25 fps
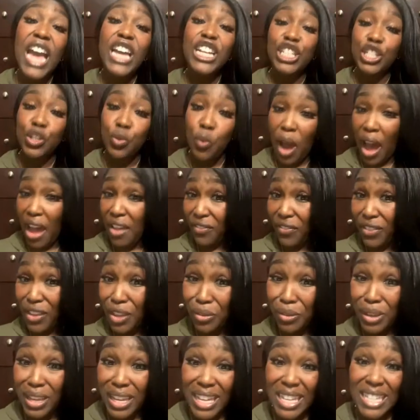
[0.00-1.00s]
Do I
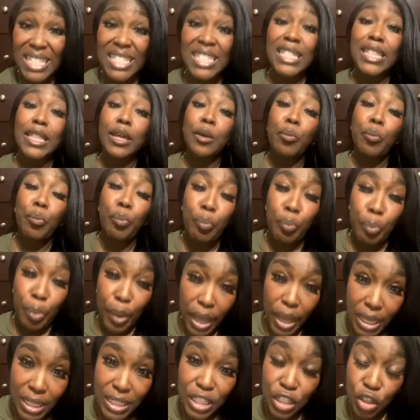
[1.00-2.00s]
feel he is the
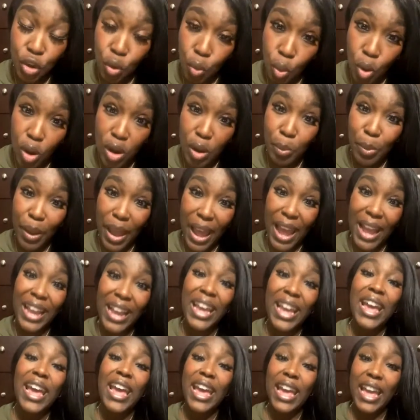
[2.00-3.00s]
best quarterback
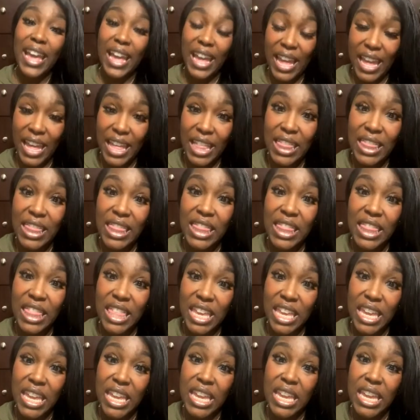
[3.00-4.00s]
in
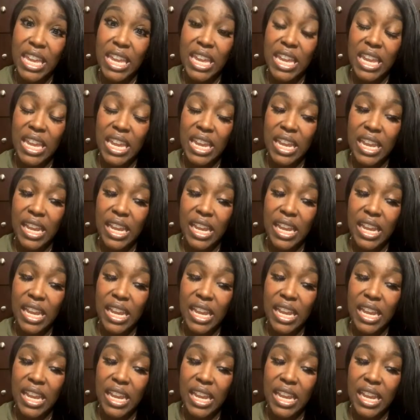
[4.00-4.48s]
the